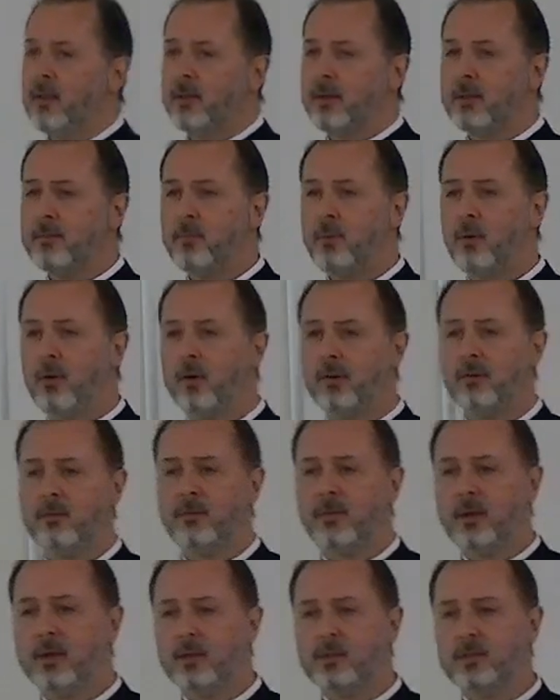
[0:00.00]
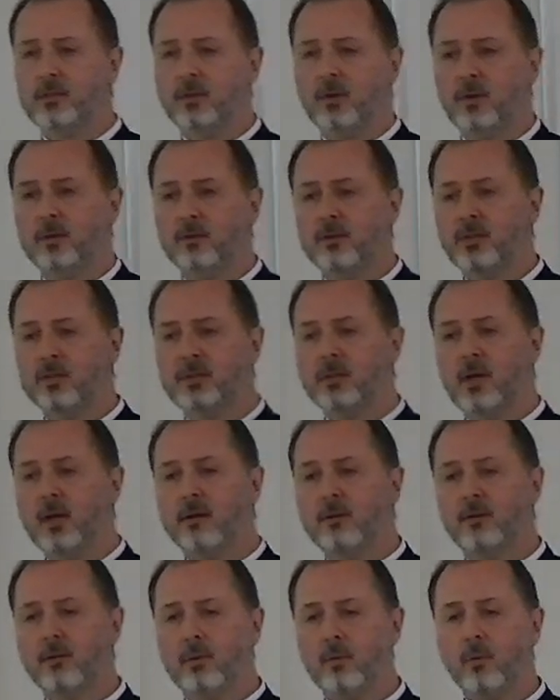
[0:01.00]
The important thing is to
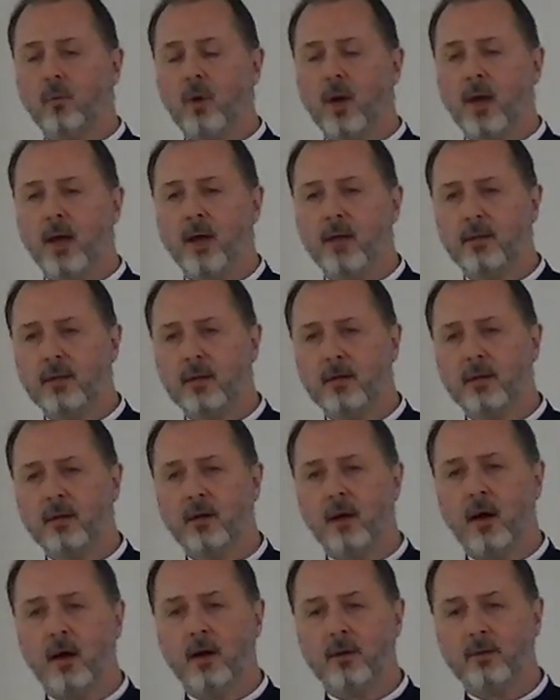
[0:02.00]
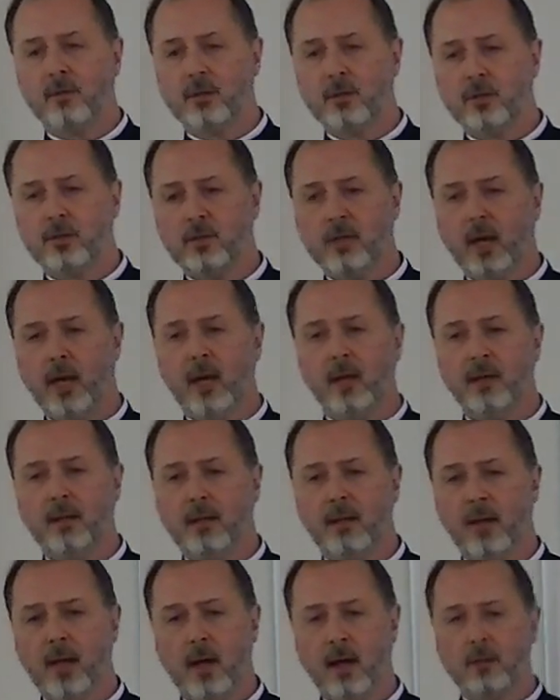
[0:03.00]
understand the way that God
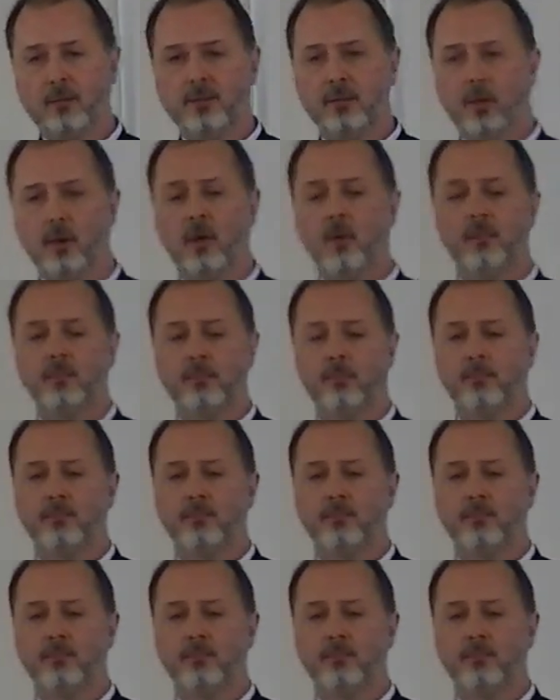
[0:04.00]
created Adam.